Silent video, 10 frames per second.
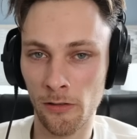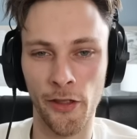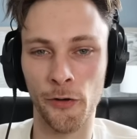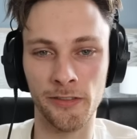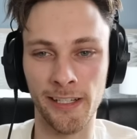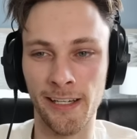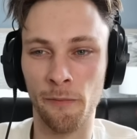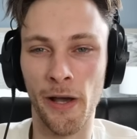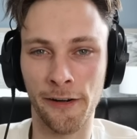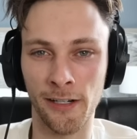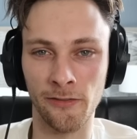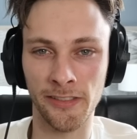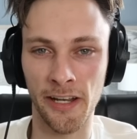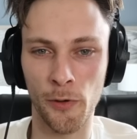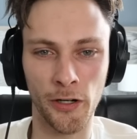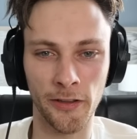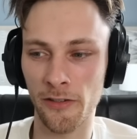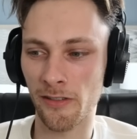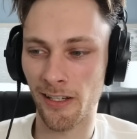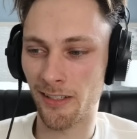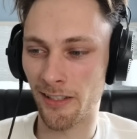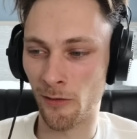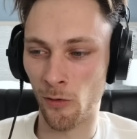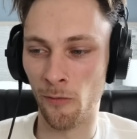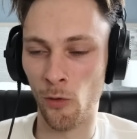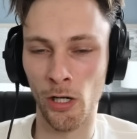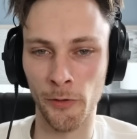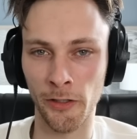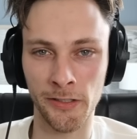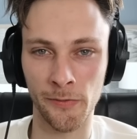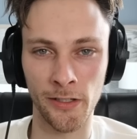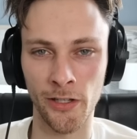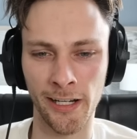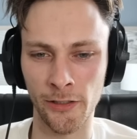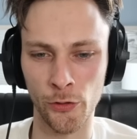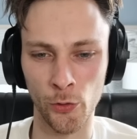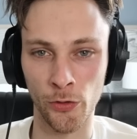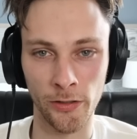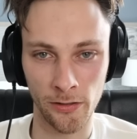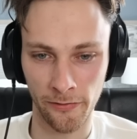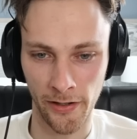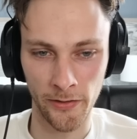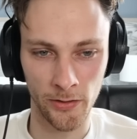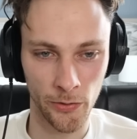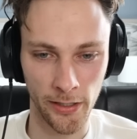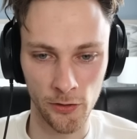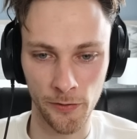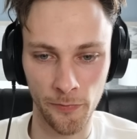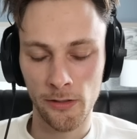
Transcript: There was like in the background of the skate park, there was like a Walmart or something I could Google and just find the location.